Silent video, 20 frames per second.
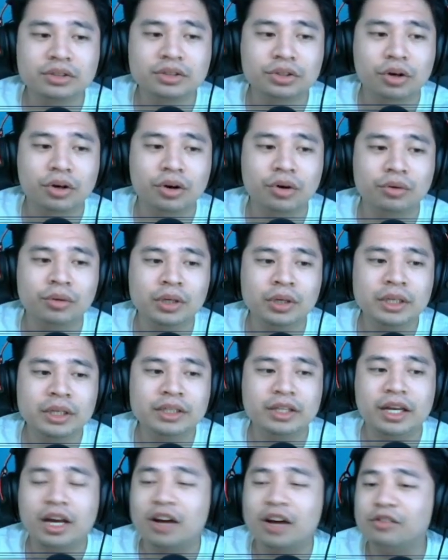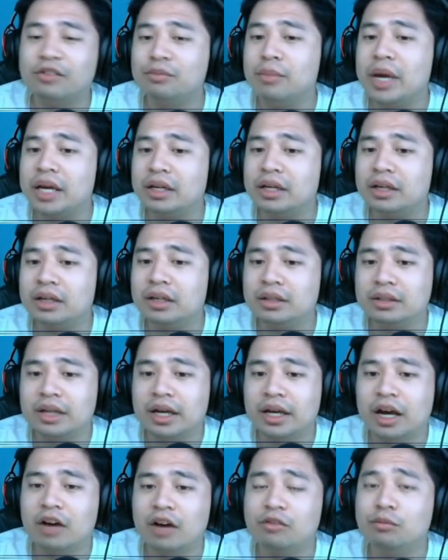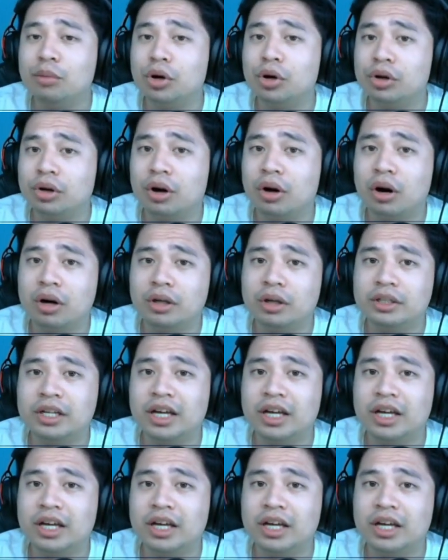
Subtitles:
So they have Megan, they have Bernard,